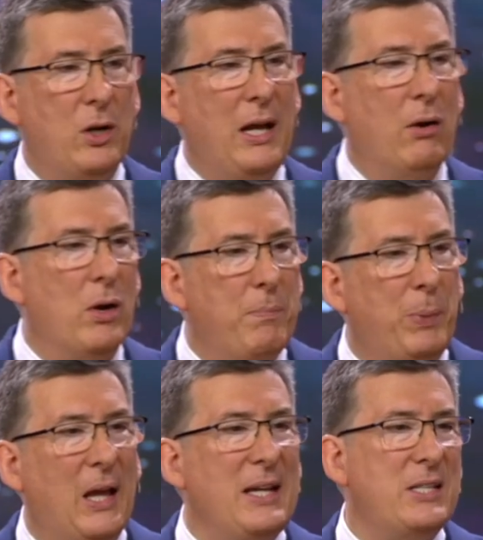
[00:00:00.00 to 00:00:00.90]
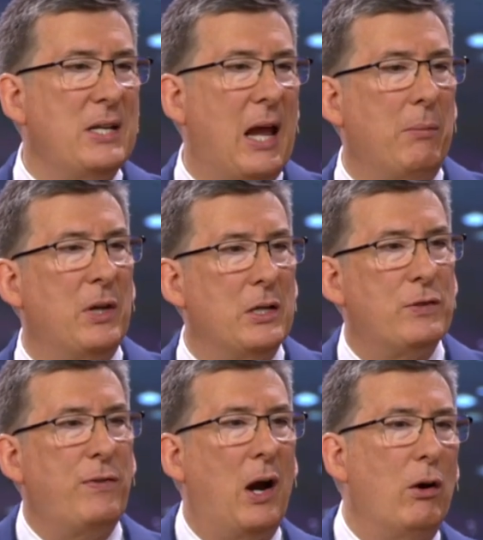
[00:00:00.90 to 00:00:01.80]
you hear a place name that
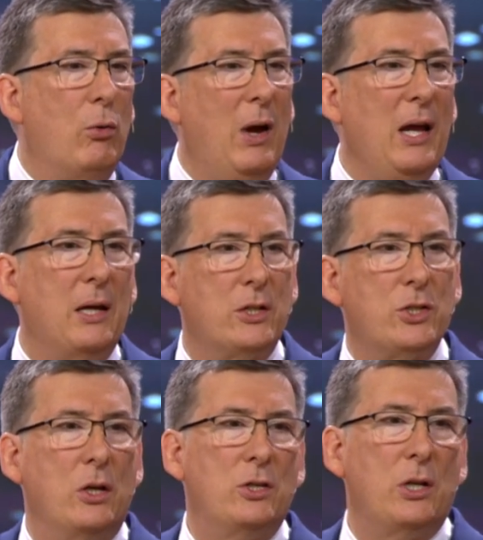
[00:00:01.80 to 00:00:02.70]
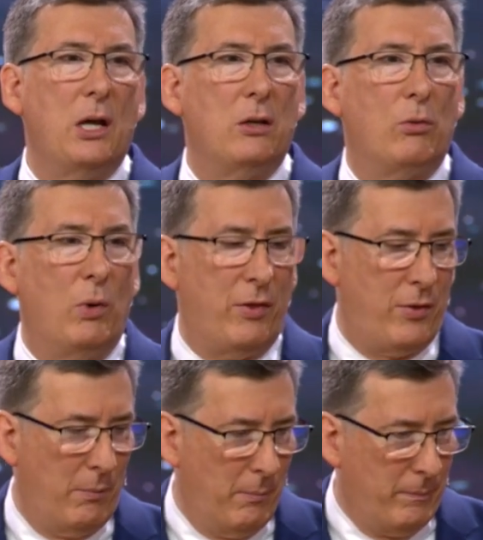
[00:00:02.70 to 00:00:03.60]
is far away associated
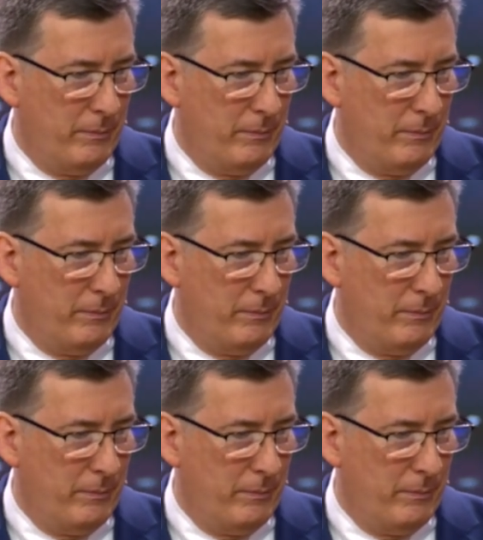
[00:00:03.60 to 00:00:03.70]
with them.